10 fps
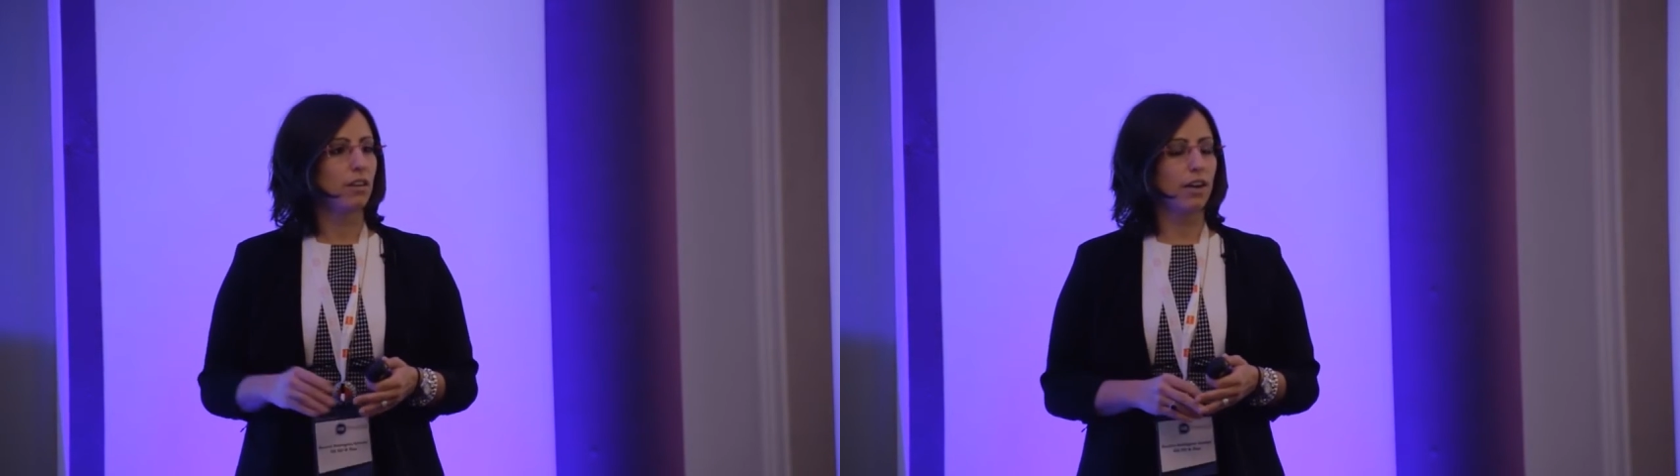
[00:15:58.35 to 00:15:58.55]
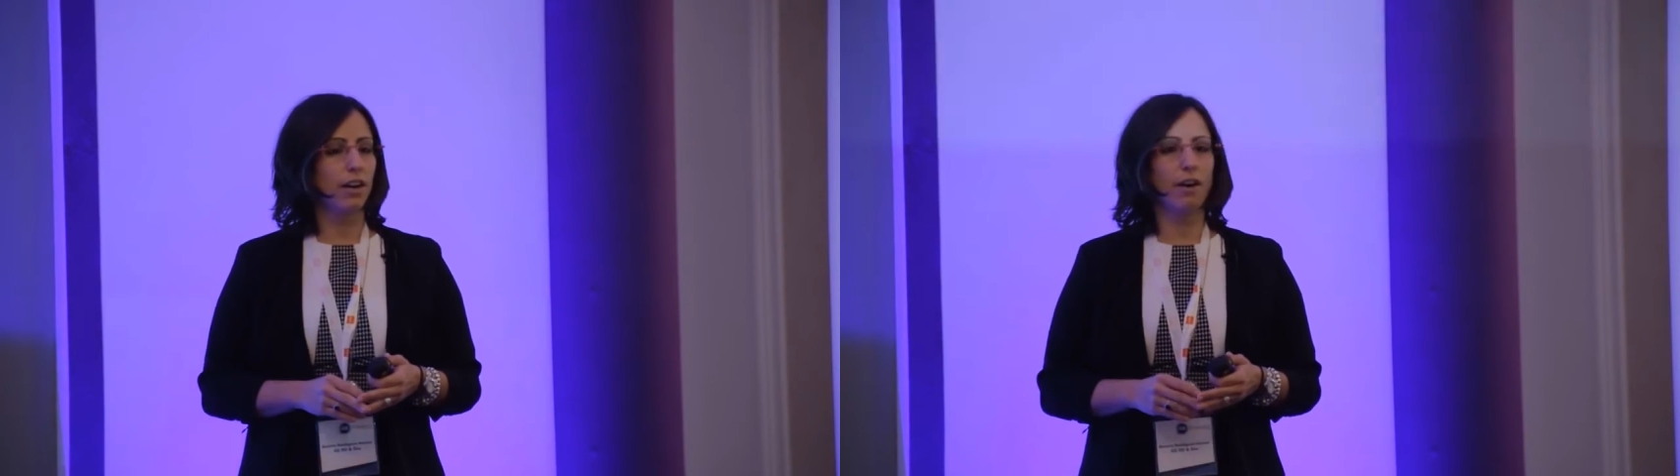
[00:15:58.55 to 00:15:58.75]

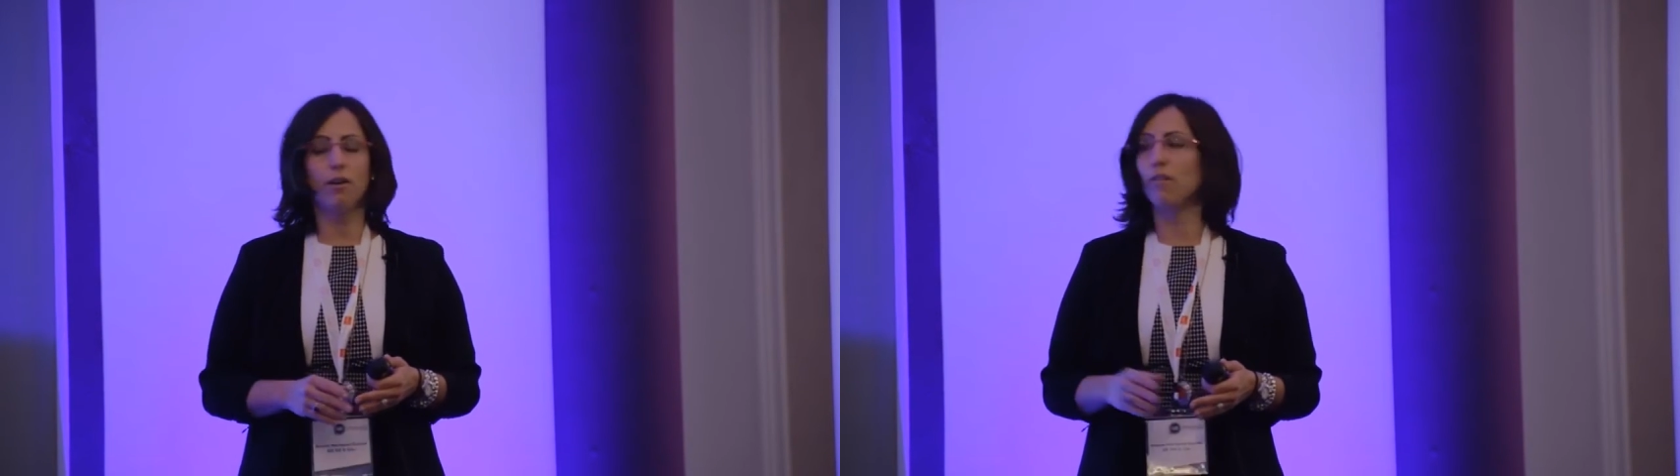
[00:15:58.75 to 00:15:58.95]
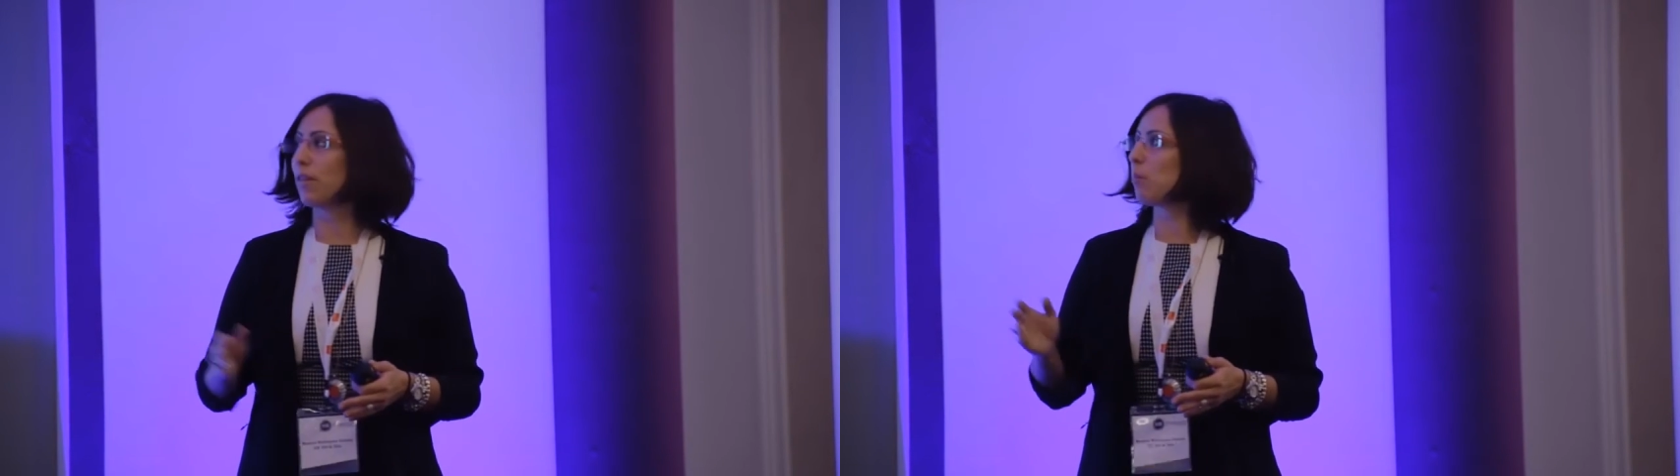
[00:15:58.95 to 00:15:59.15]
uh,
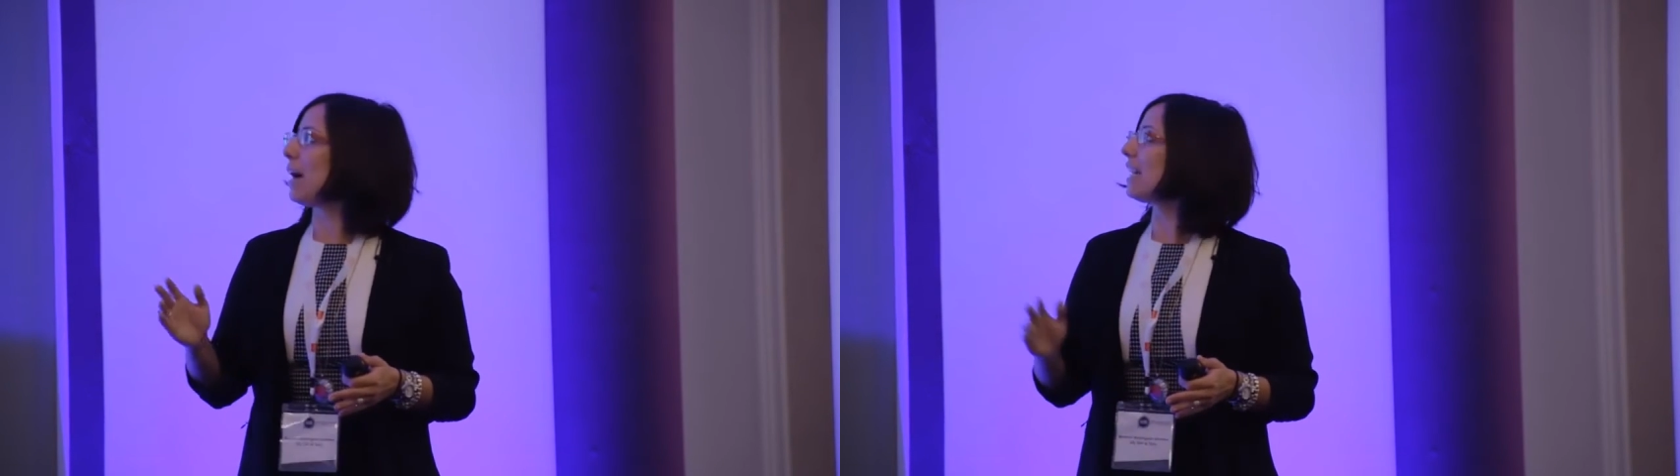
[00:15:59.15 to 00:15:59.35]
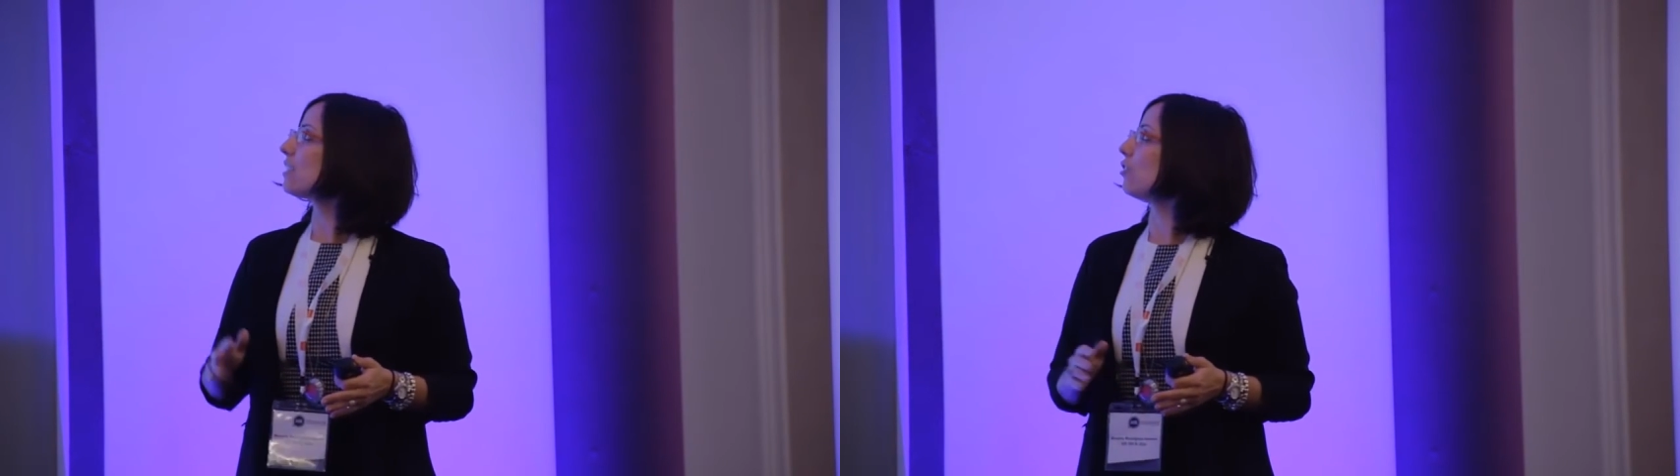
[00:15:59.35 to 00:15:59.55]
over the
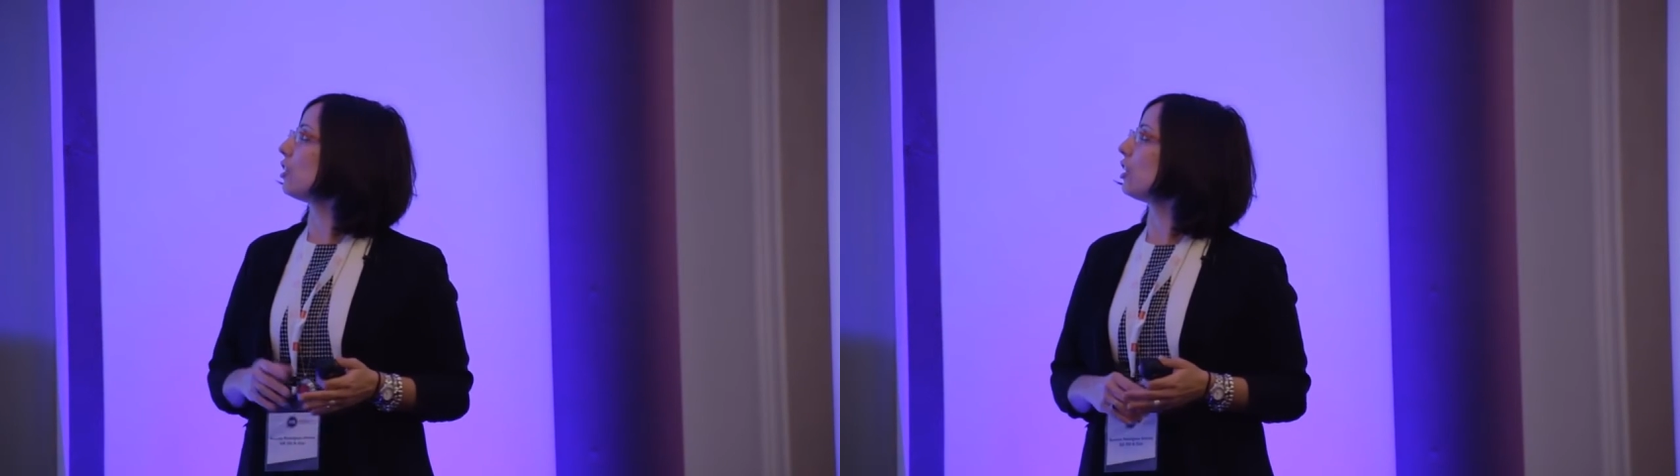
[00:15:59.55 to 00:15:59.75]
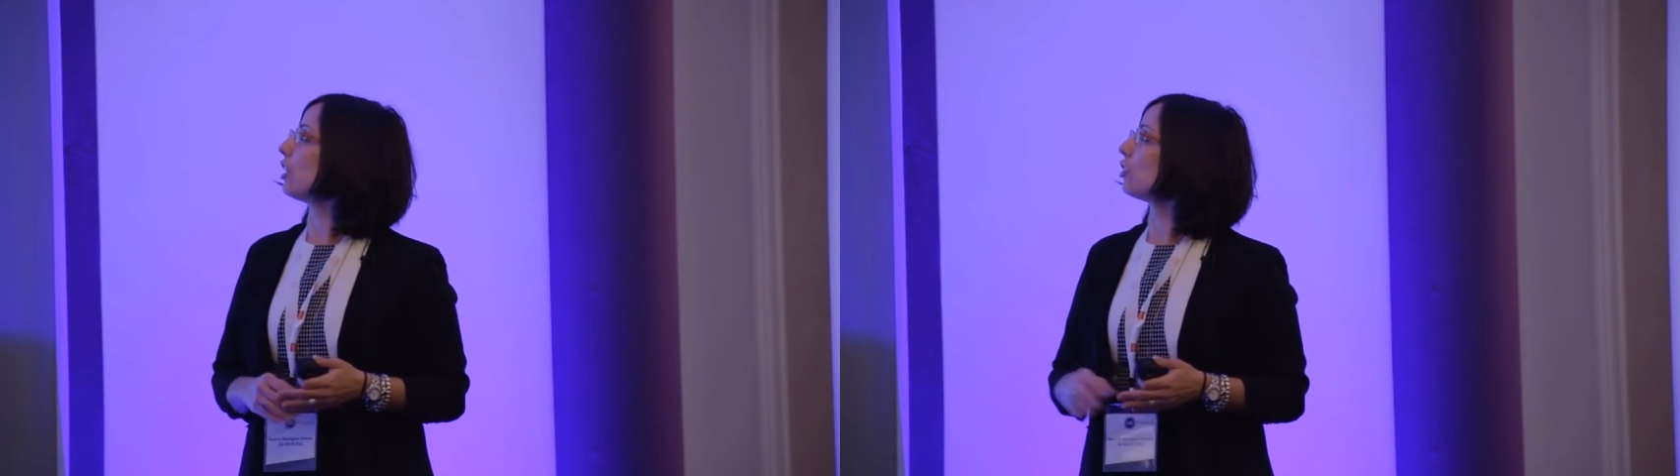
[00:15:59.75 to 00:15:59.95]
past three
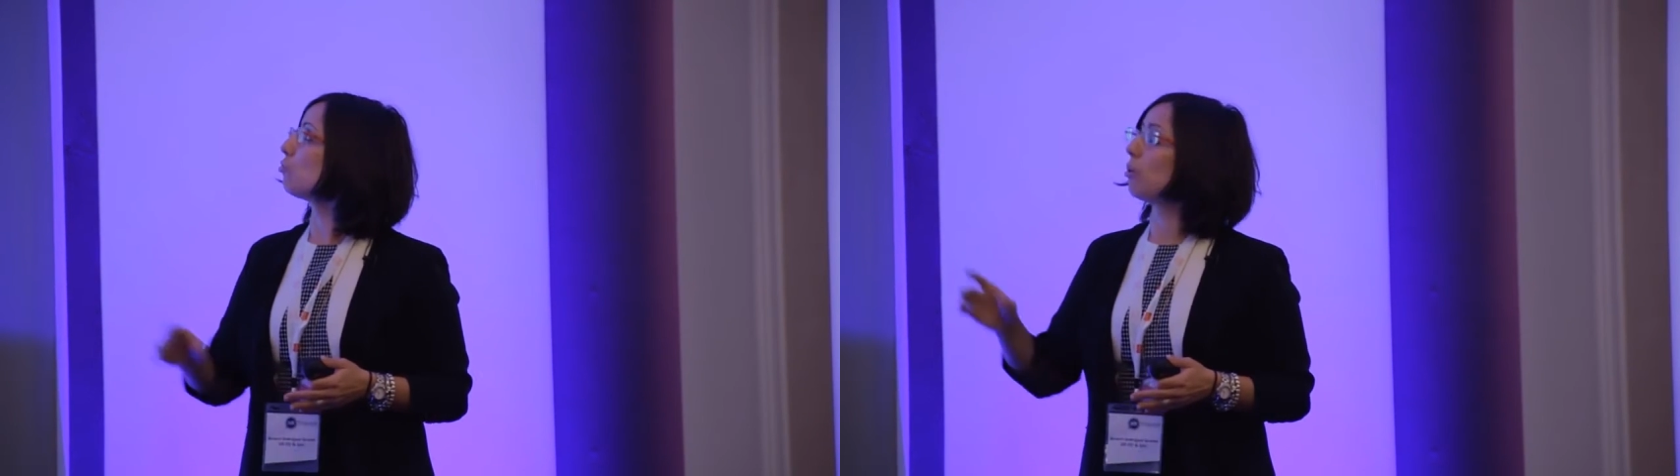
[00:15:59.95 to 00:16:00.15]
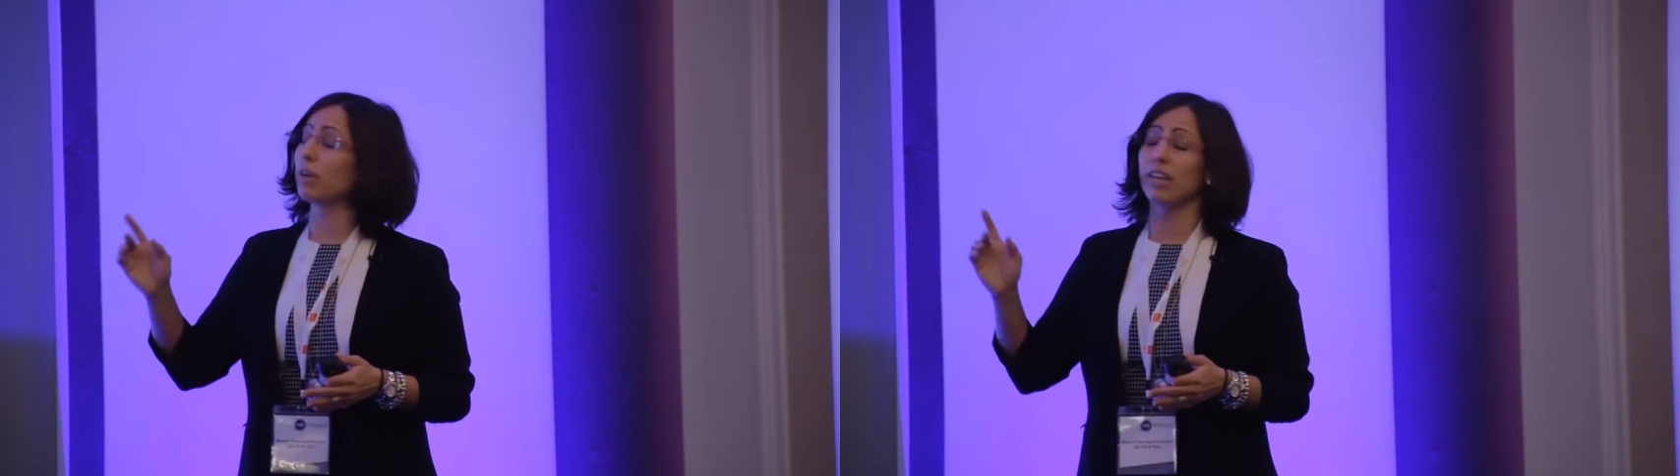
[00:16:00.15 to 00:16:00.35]
years
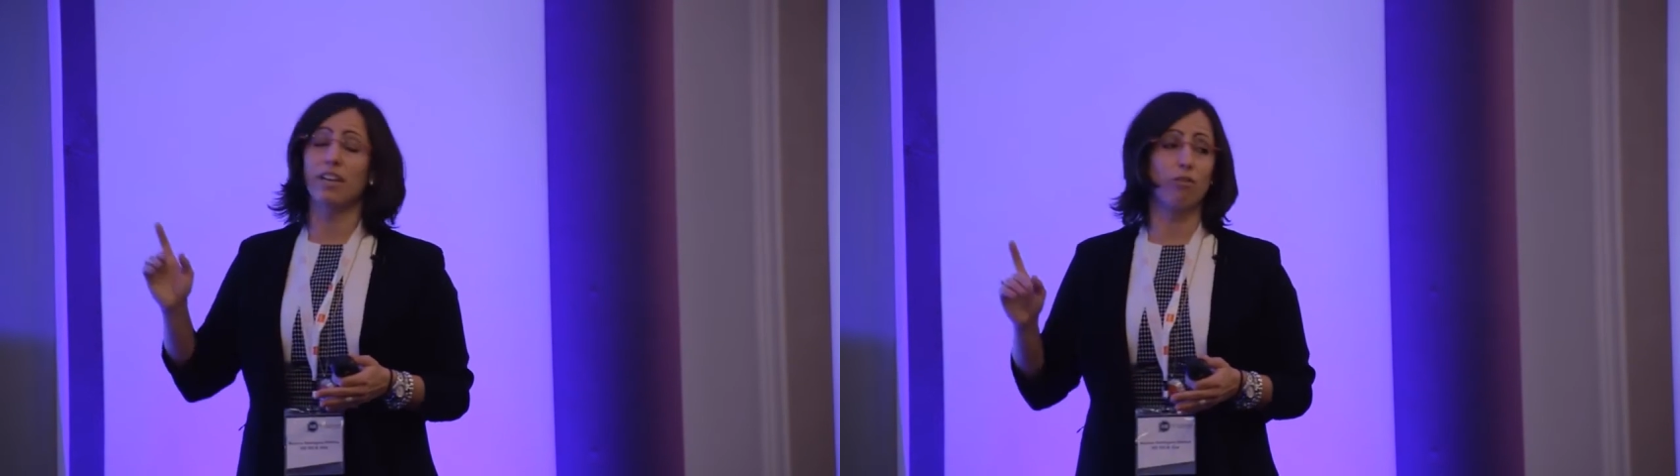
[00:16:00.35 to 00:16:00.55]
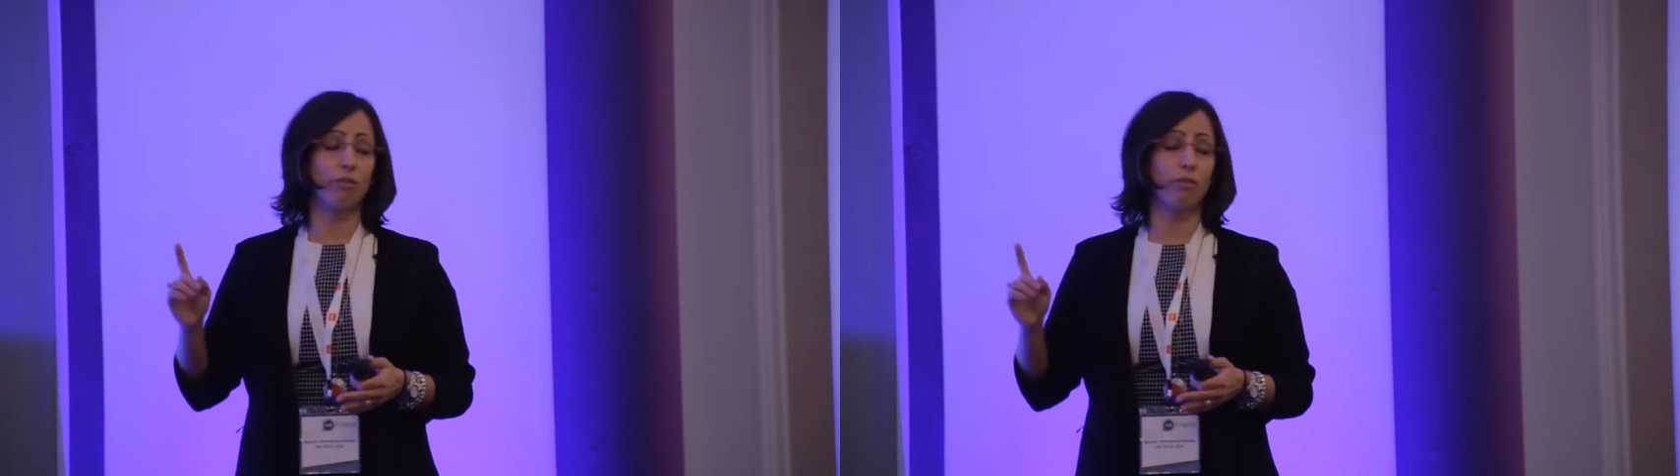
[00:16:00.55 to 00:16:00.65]
where we